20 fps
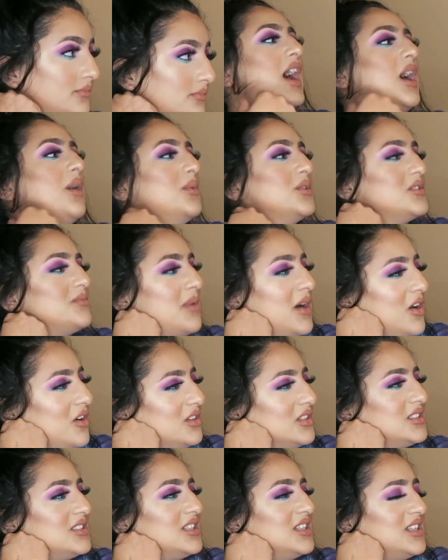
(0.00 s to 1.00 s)
How was my
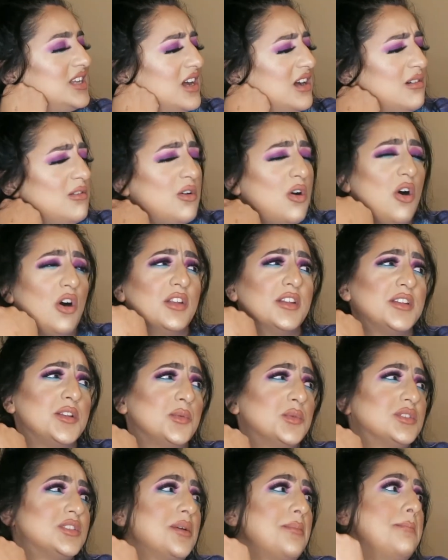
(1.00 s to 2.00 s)
holiday? Yeah, our holiday
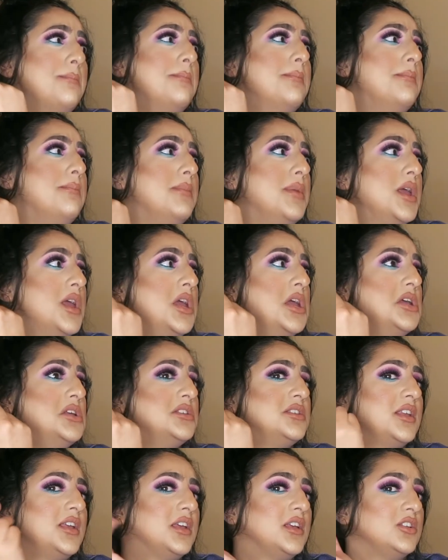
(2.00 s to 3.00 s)
was
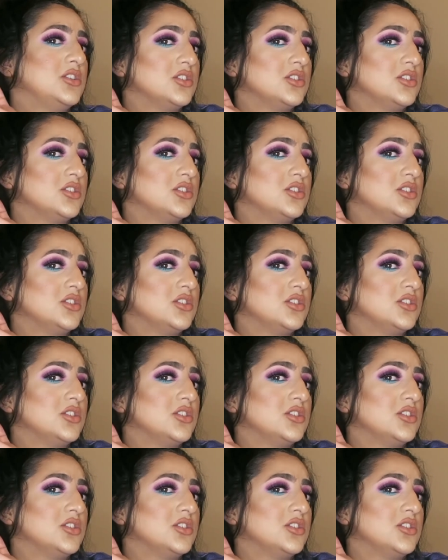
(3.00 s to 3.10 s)
amazing.